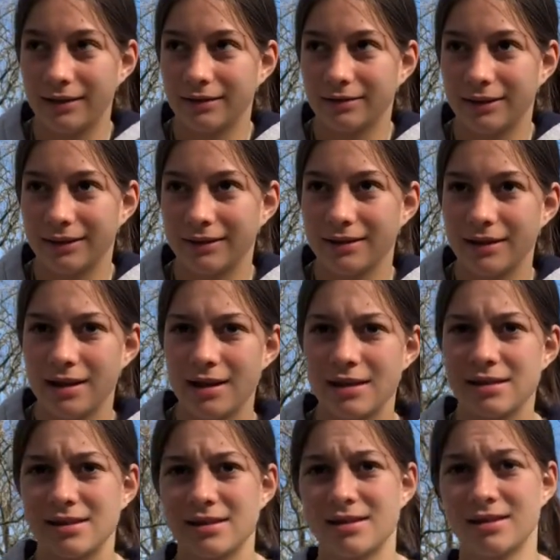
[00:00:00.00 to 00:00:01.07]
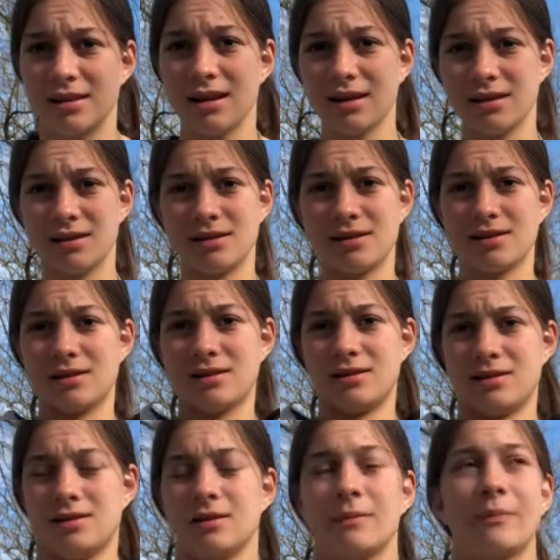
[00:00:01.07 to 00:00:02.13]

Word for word: like sus.